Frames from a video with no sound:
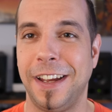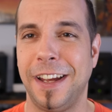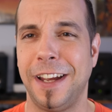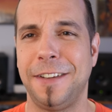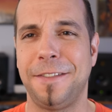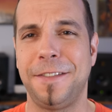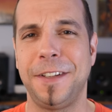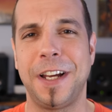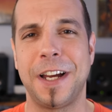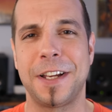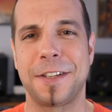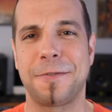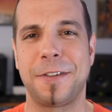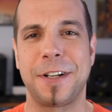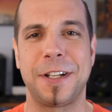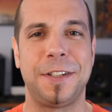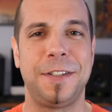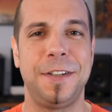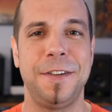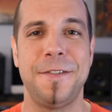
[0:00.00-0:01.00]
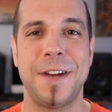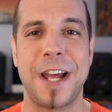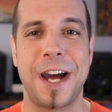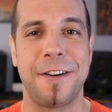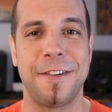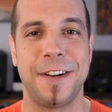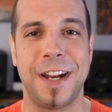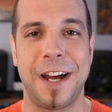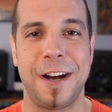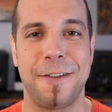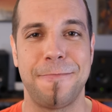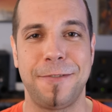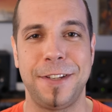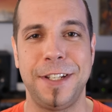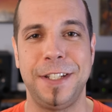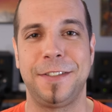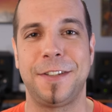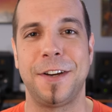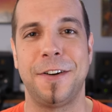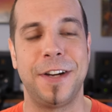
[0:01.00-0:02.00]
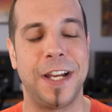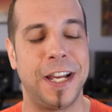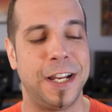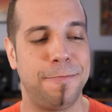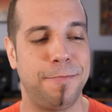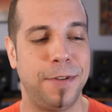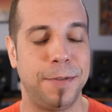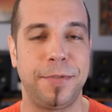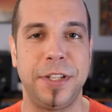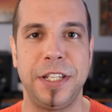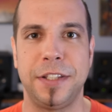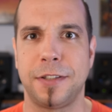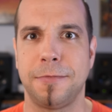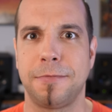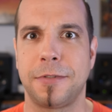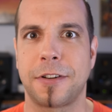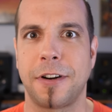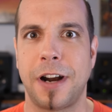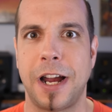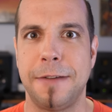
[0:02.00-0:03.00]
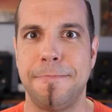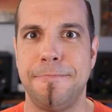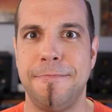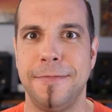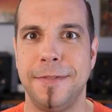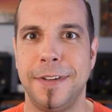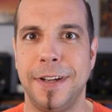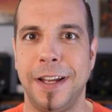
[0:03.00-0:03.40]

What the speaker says: And if you guys wanna tune out now, please go ahead, but please subscribe.